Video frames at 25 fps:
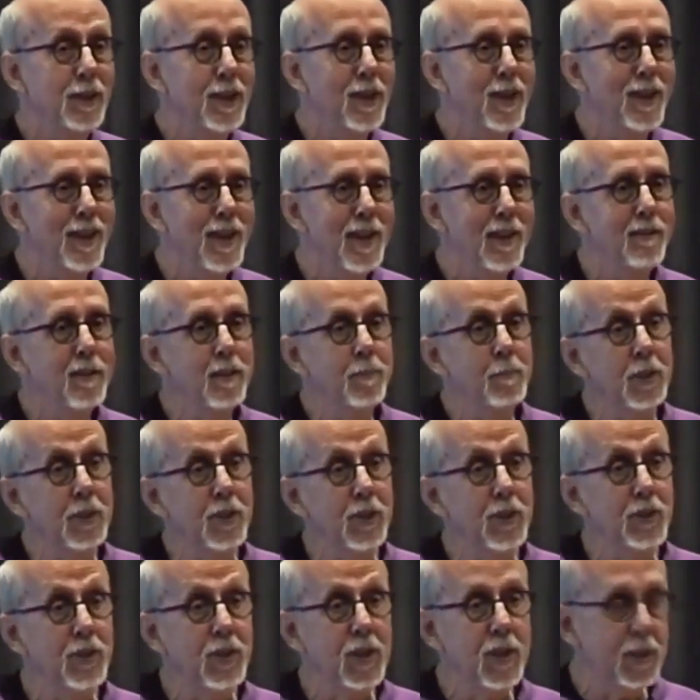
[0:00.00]
But
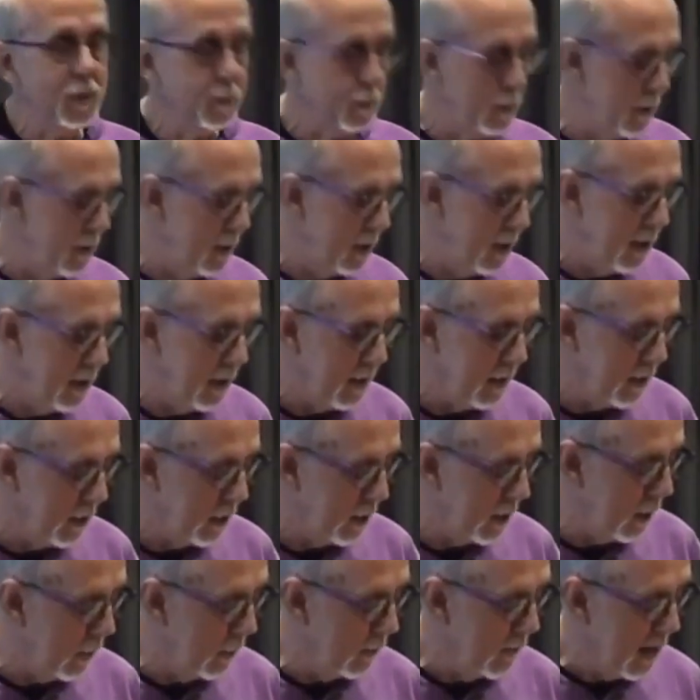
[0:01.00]
these guys wouldn't eat it.
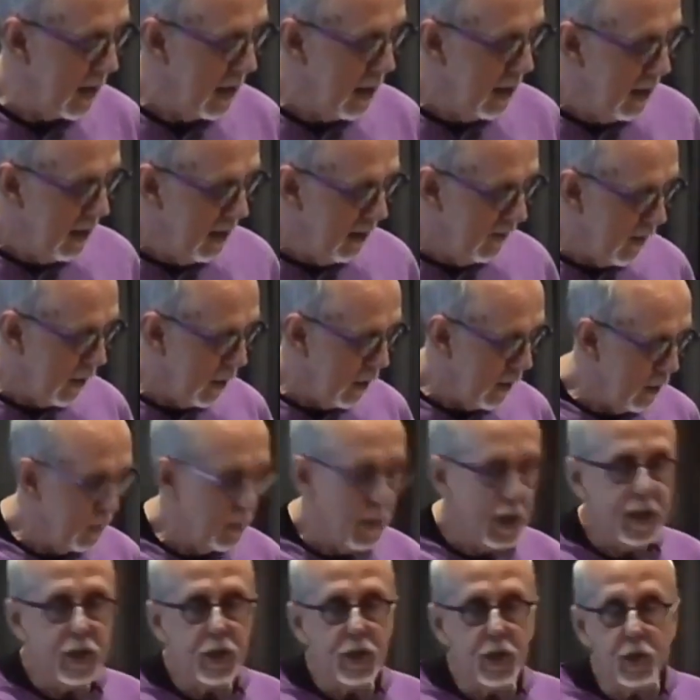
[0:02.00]
So very
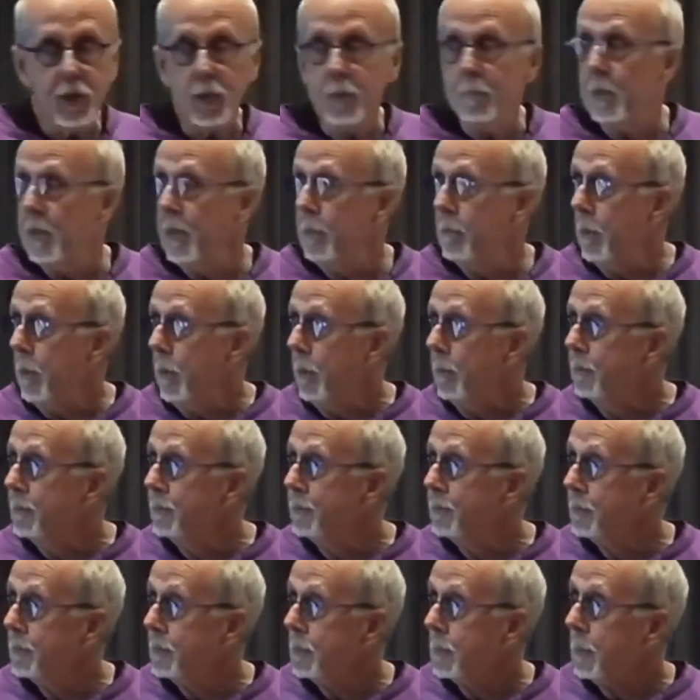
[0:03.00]
righteous people.
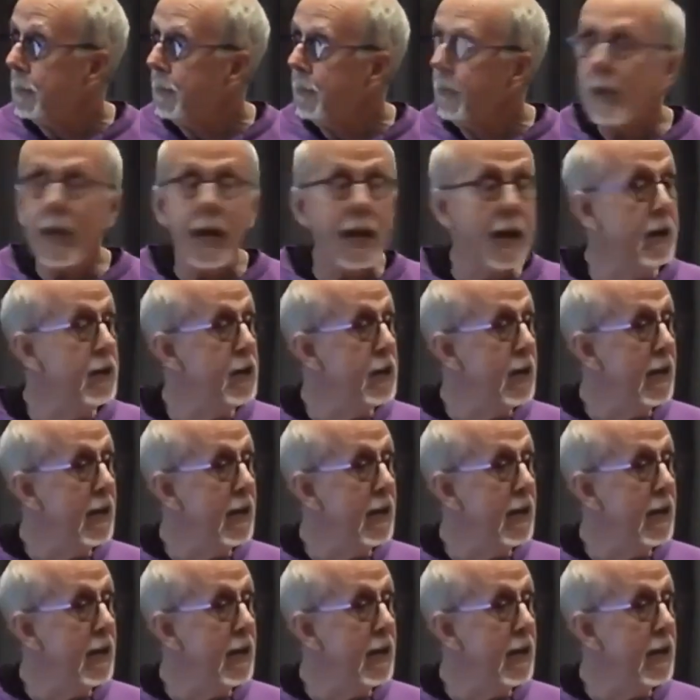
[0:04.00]
And